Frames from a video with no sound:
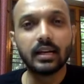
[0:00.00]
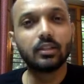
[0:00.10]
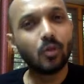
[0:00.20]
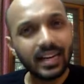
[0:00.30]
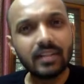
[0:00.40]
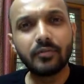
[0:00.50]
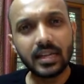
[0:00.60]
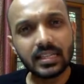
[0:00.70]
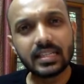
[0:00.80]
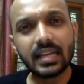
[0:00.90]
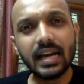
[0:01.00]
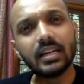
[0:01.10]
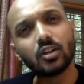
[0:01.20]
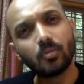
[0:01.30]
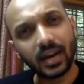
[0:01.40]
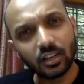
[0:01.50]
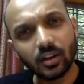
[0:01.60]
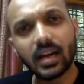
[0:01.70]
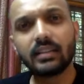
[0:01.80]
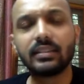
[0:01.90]
The only difference is that the
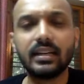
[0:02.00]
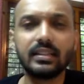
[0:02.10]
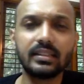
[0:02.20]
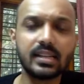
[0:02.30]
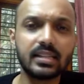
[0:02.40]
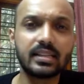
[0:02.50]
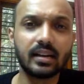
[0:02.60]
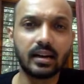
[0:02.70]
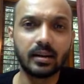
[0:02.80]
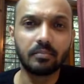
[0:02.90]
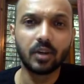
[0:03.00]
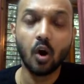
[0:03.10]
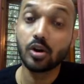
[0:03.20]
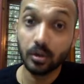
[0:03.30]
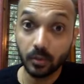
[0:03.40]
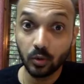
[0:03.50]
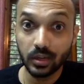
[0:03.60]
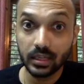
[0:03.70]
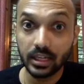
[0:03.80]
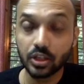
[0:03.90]
rheumatoid arthritis is autoimmune
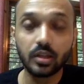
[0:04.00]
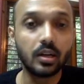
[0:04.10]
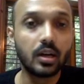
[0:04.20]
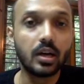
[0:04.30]
in nature,